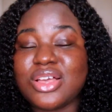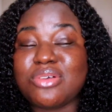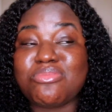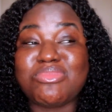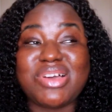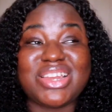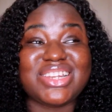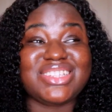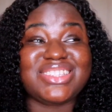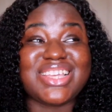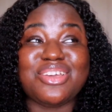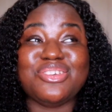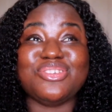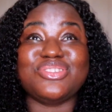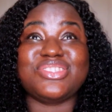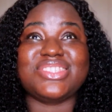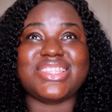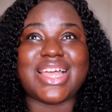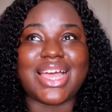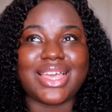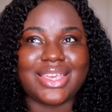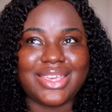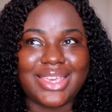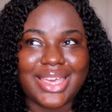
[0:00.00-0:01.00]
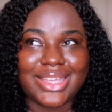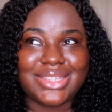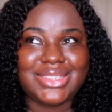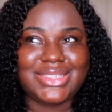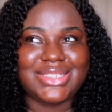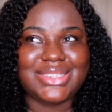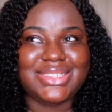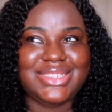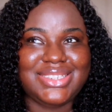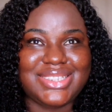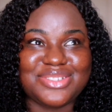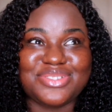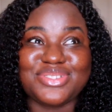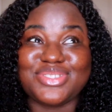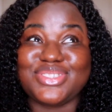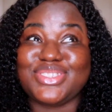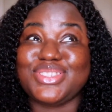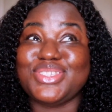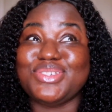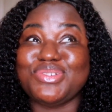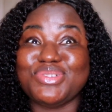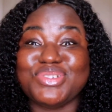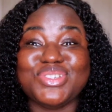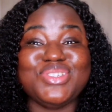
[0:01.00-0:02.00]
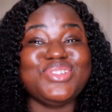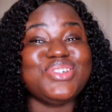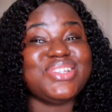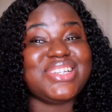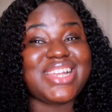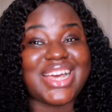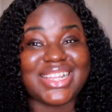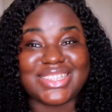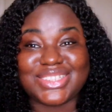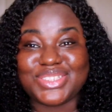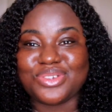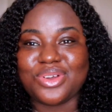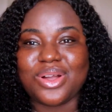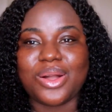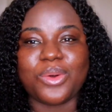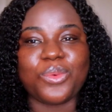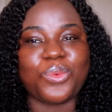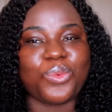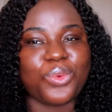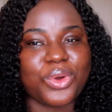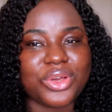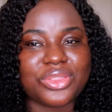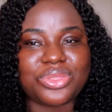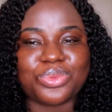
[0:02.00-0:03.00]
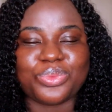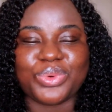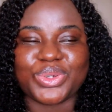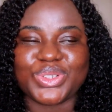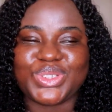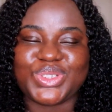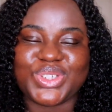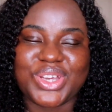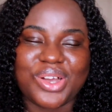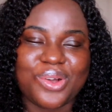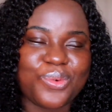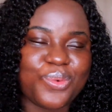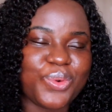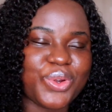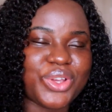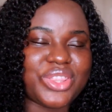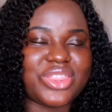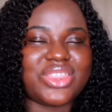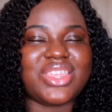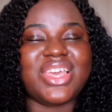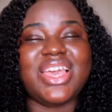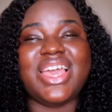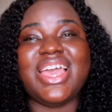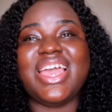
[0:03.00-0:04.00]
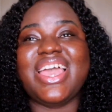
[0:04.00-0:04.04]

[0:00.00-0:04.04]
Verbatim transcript: By the time you start getting deals, you know that you are worth what you are worth.